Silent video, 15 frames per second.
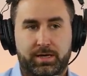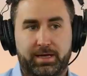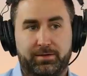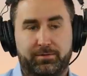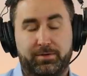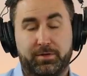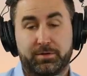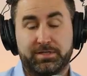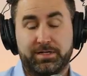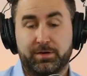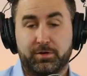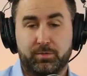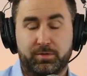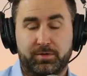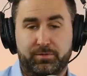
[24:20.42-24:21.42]
And if you're
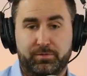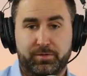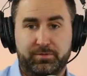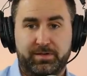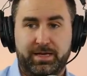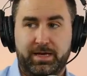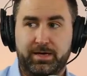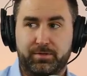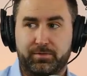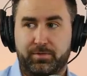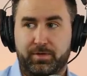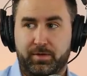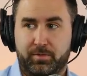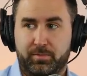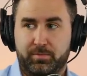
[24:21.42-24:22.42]
terrible at 58 of
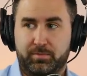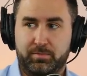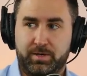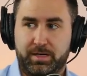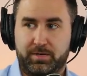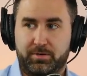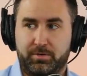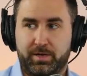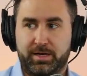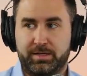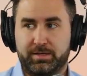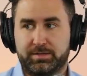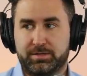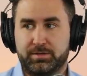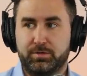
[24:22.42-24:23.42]
them and great
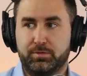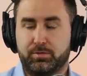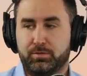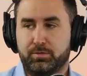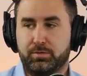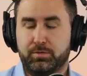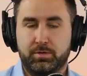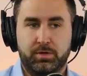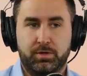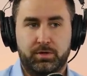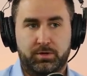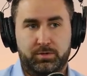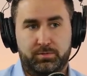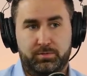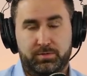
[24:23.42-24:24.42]
at 2
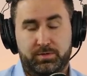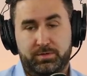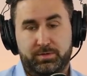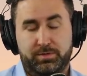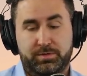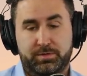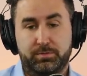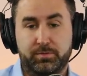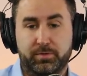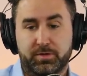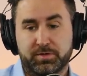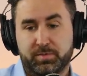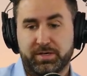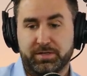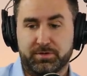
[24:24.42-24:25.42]
mm-hmm. two of
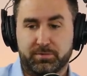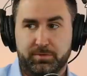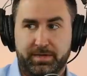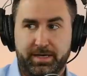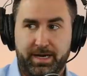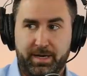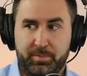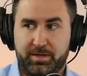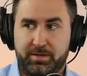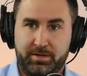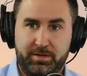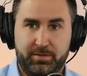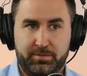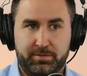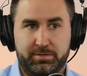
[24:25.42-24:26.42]
those plans are really happy,
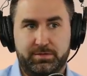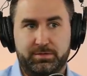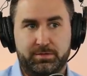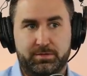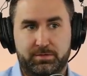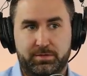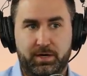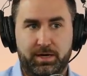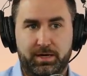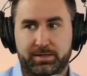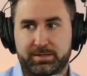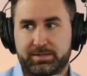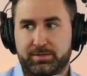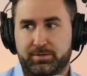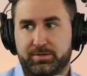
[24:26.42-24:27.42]
the others are
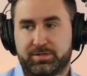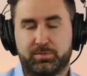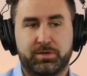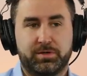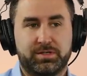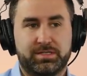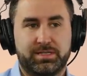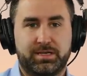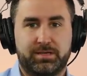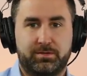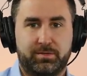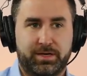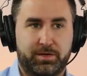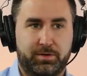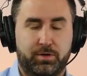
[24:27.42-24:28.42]
not. So it's weird to say
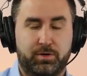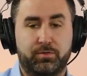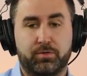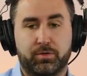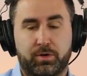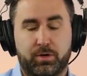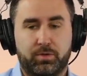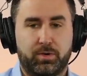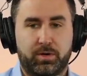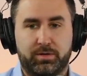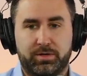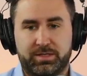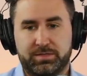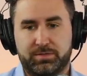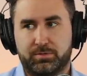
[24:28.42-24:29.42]
like your overall
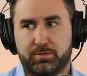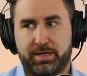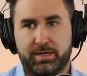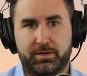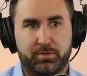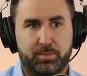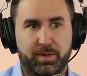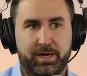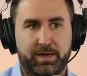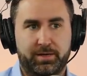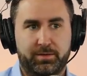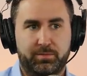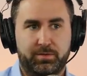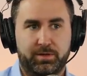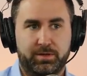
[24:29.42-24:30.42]
quality is great or
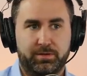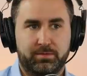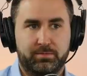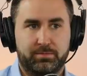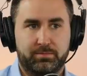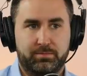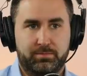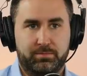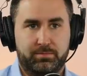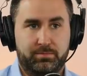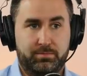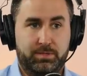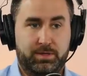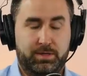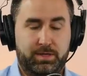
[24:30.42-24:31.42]
bad when
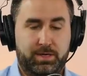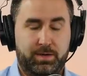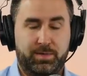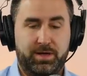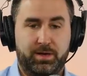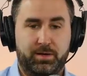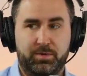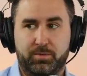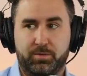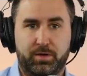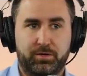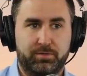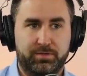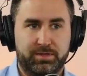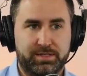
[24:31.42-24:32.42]
it may mm-hmm. not be
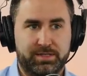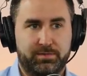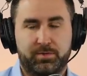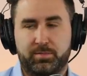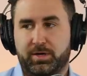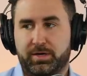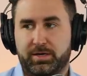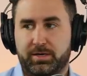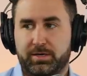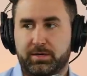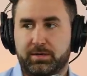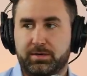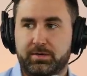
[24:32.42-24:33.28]
relevant to everybody.